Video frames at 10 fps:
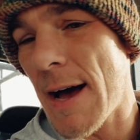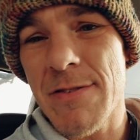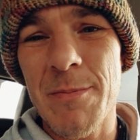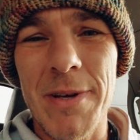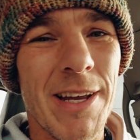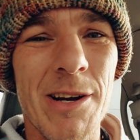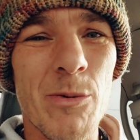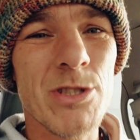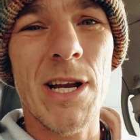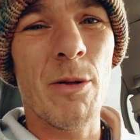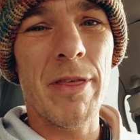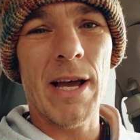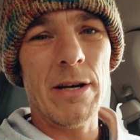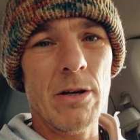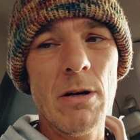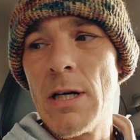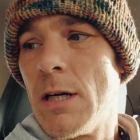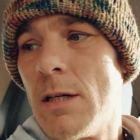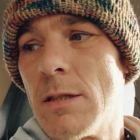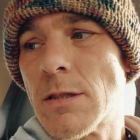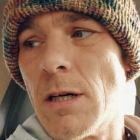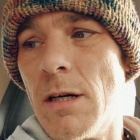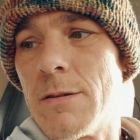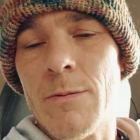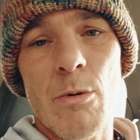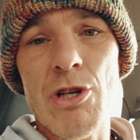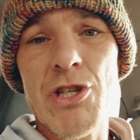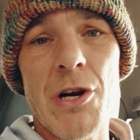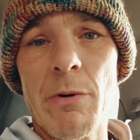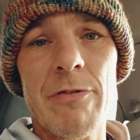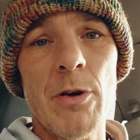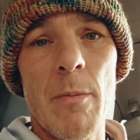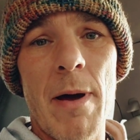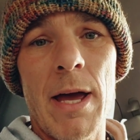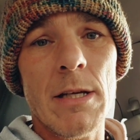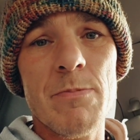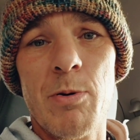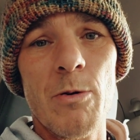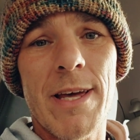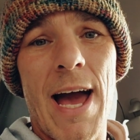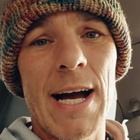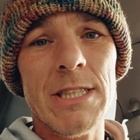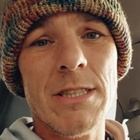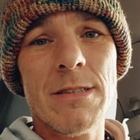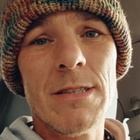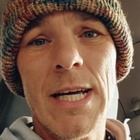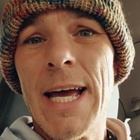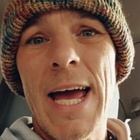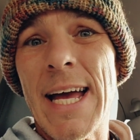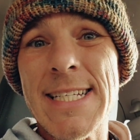something in here, which I don't think I do. So we're just gonna refill the bangs, pull the cash, and